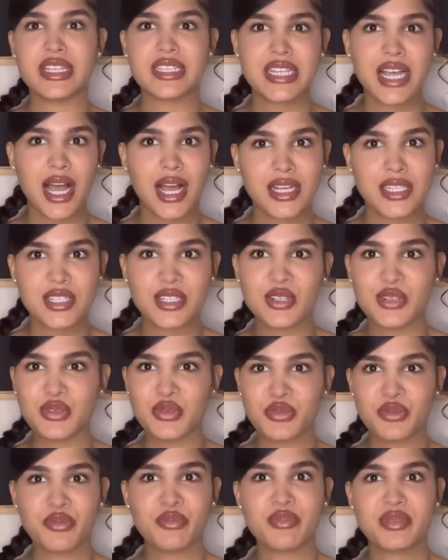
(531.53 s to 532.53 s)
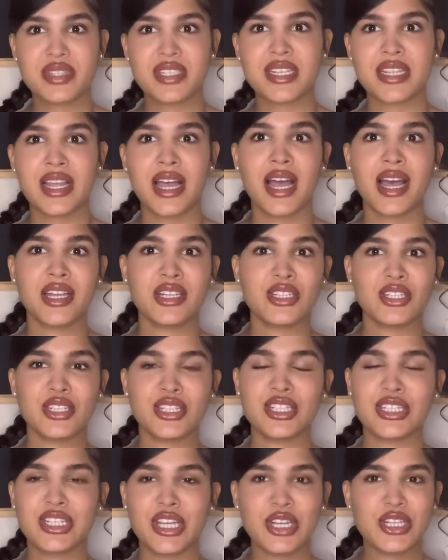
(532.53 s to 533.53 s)
toxic groups that
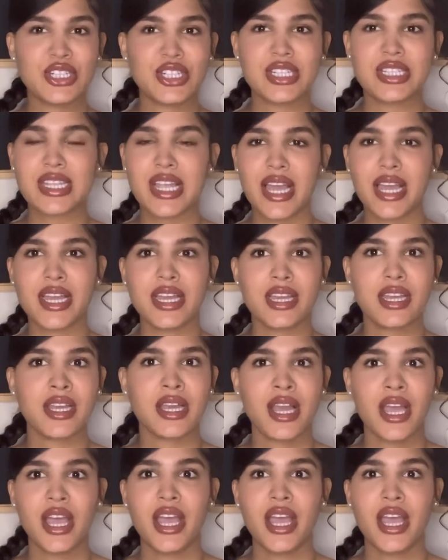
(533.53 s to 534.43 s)
just they're just like